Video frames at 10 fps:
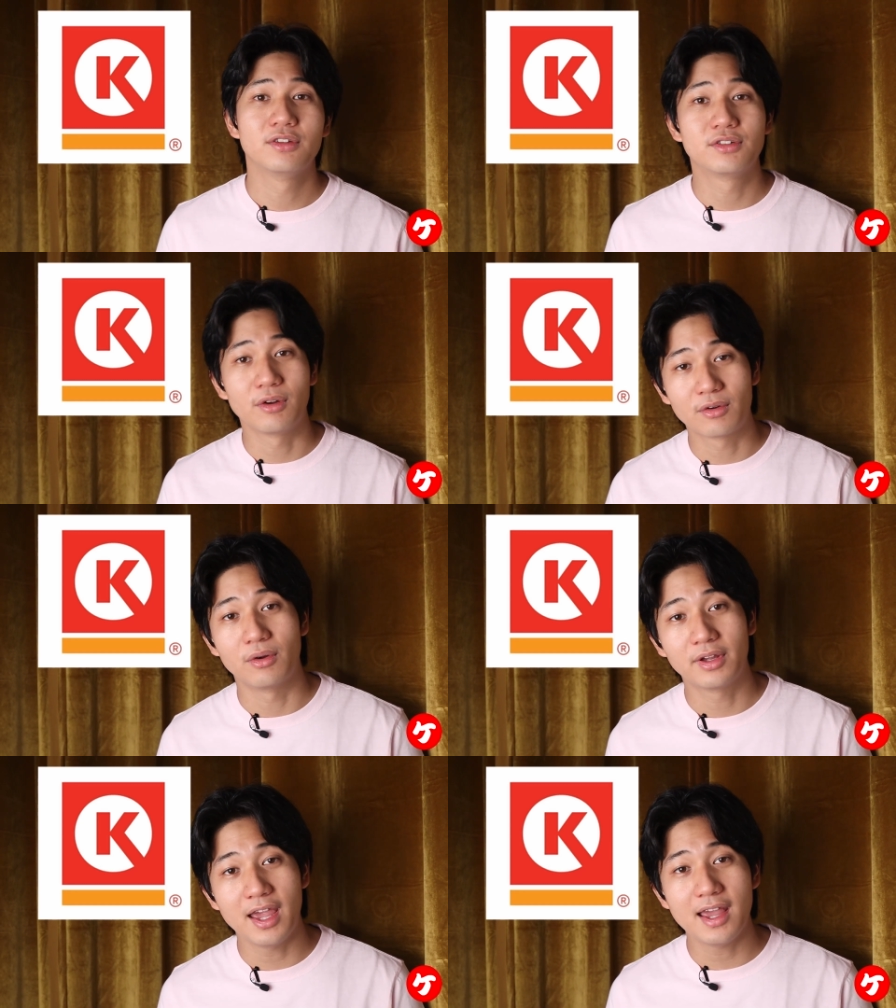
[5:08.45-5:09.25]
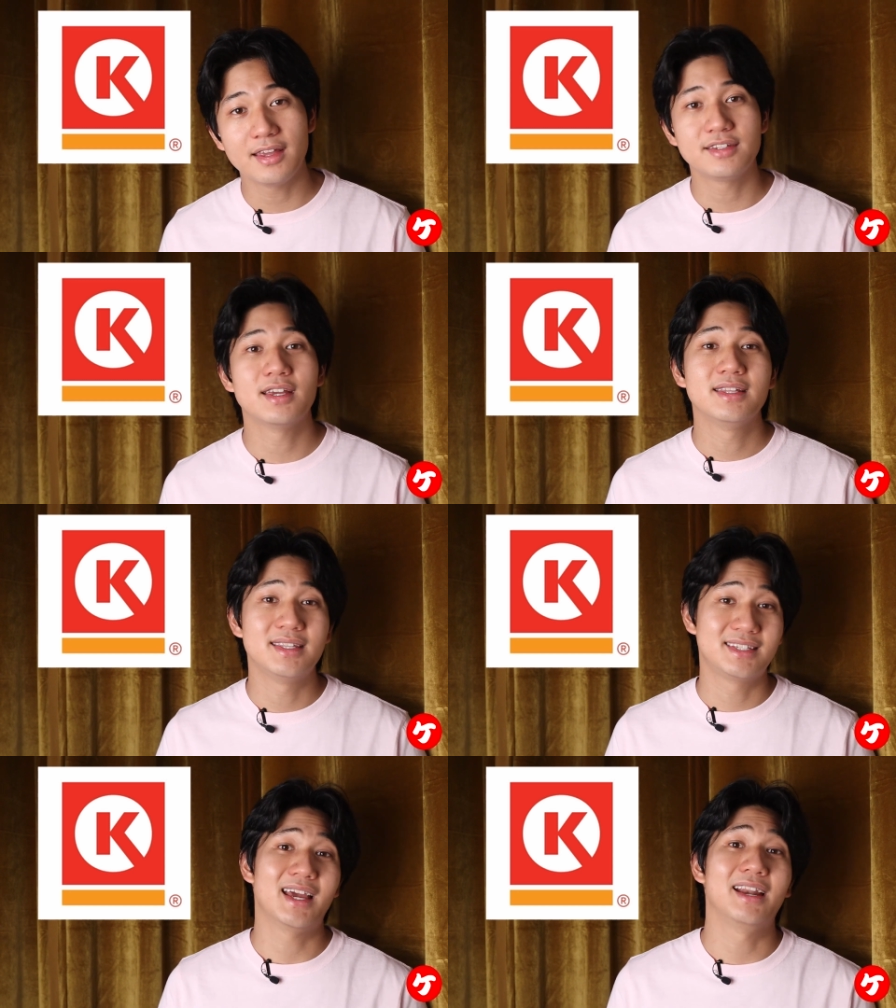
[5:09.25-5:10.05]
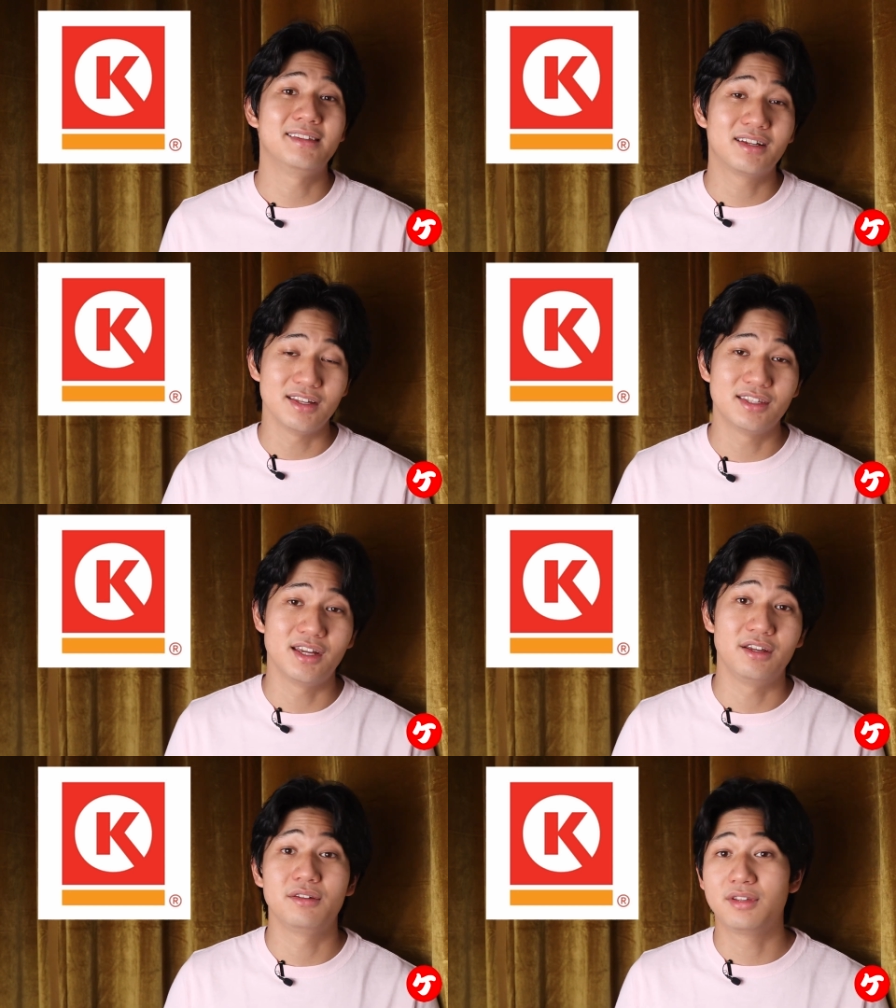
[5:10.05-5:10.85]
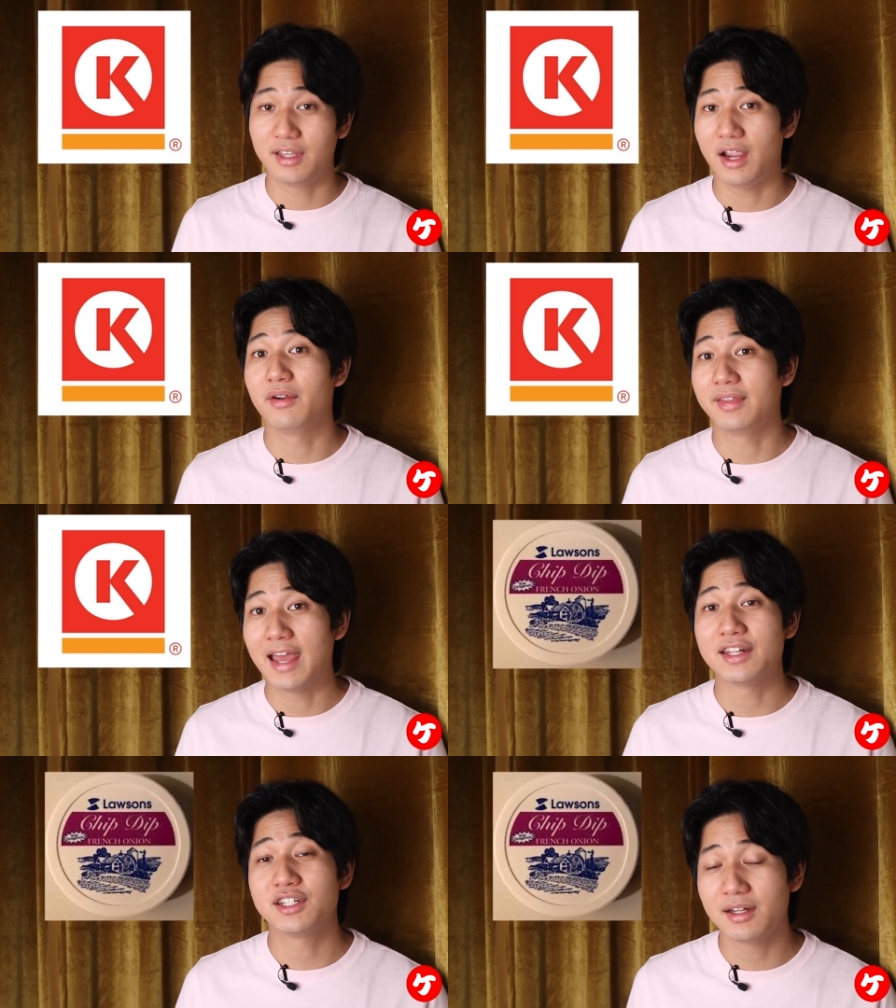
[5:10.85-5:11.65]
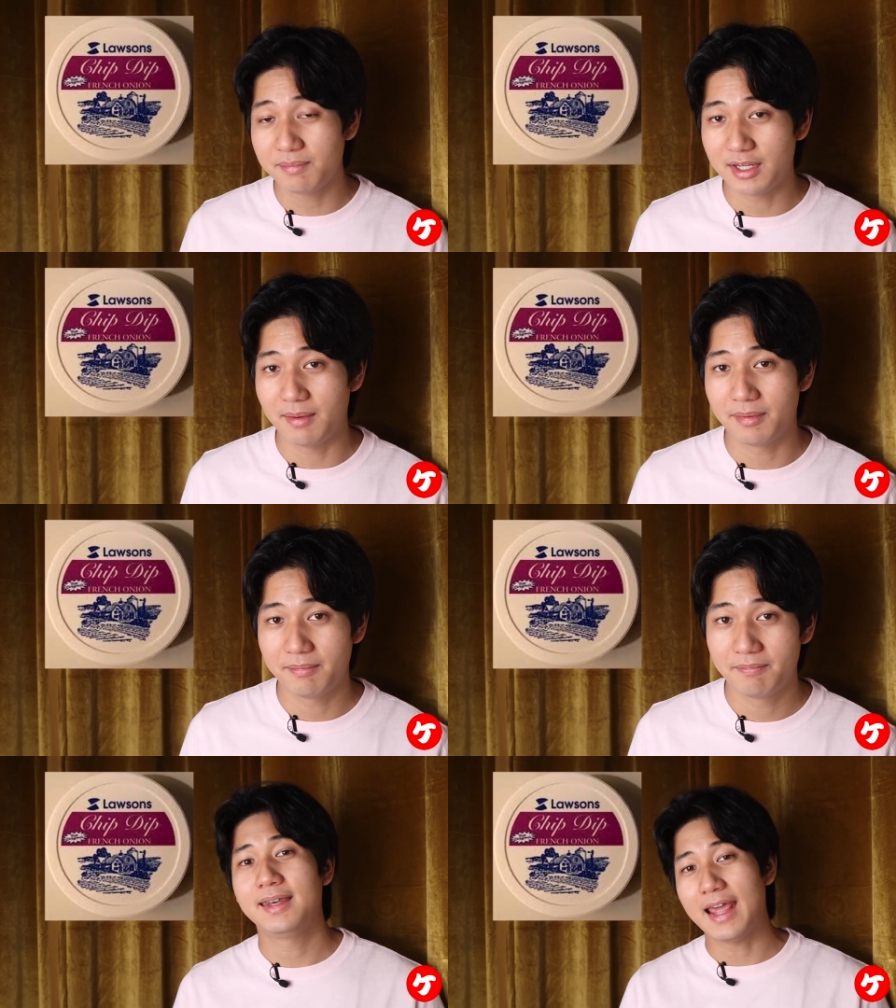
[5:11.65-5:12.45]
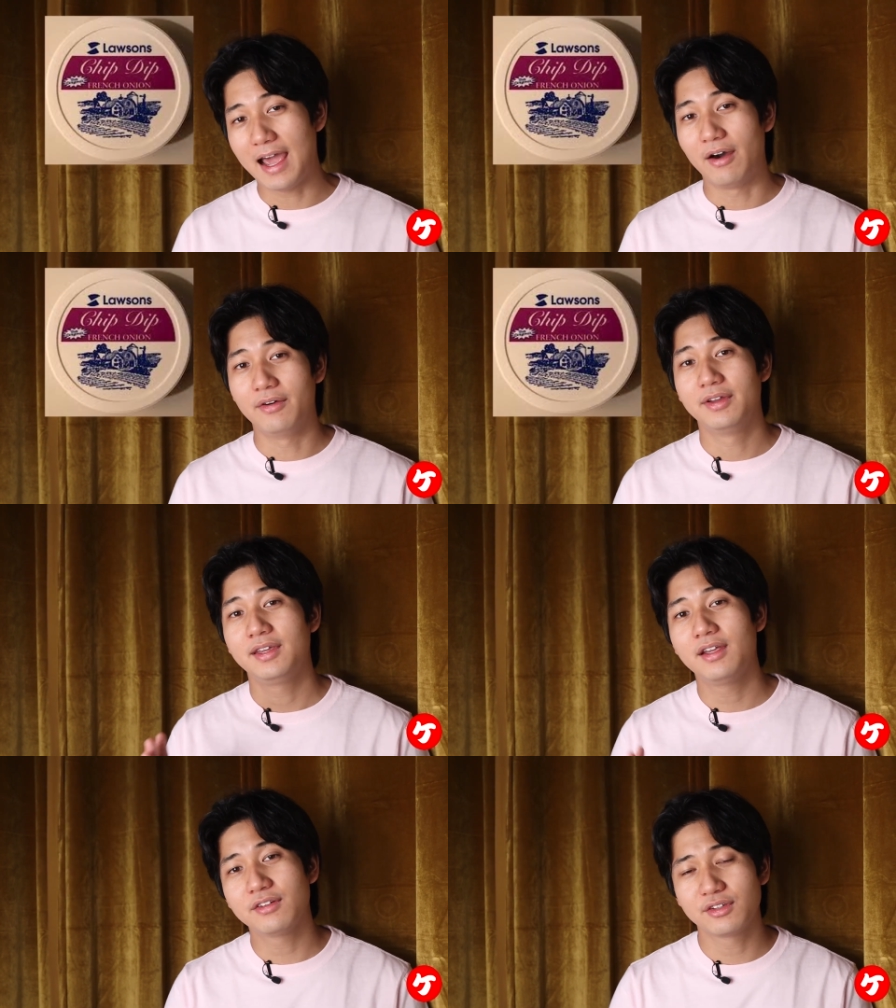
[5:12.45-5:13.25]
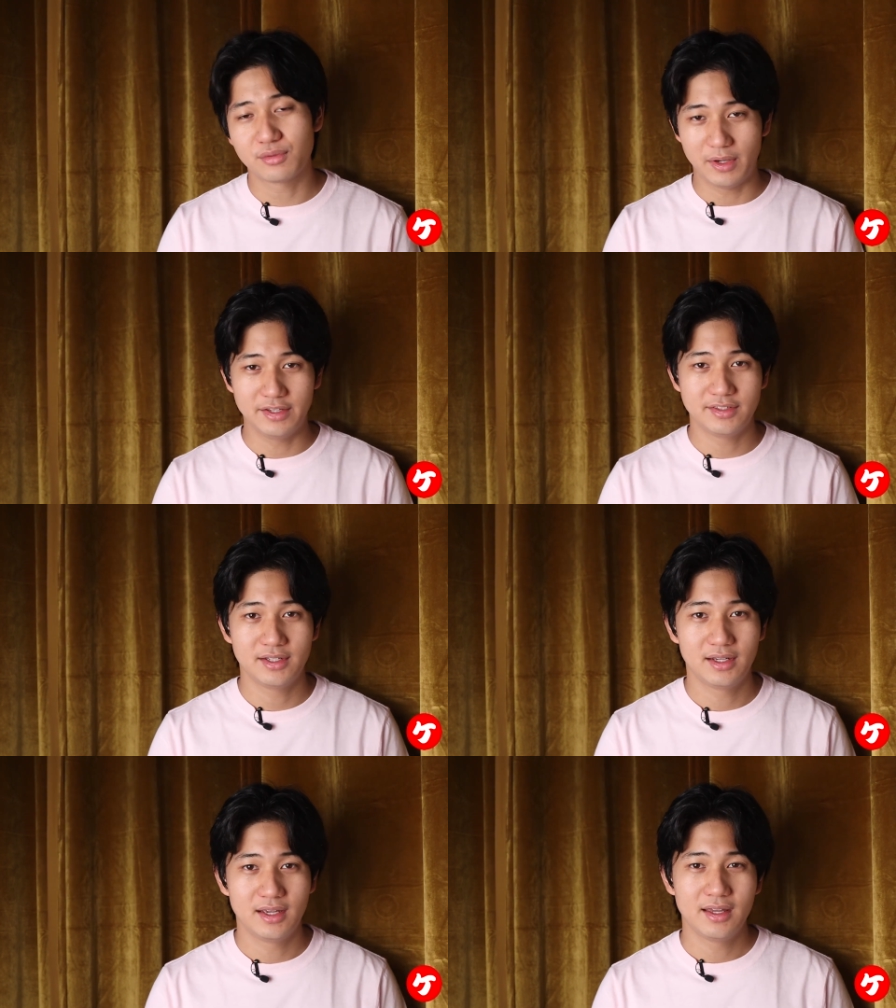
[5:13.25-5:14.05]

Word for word: Circle K's decided to continue to carry that chip dip. Now, here's a twist.